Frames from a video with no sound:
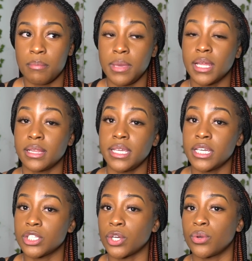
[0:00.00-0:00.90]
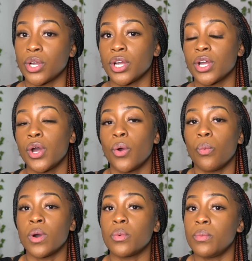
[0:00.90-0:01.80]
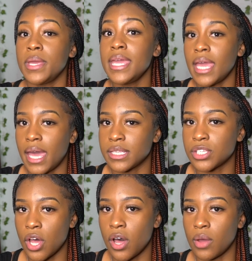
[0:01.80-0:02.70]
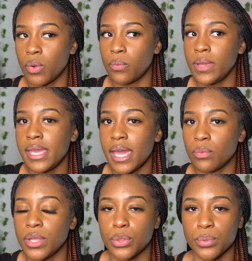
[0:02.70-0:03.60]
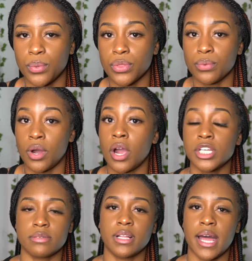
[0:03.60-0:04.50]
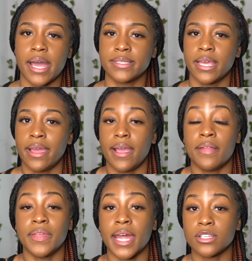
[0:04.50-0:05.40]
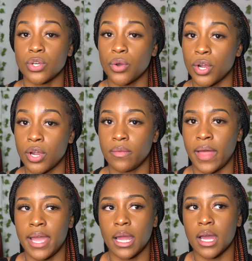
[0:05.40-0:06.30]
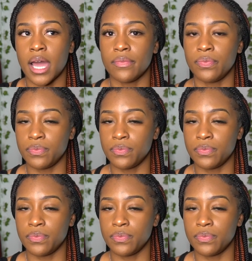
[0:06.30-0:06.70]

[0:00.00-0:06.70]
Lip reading: Me and Leah told her what we had saw and what we had went through our gym class. And then I told her, like, I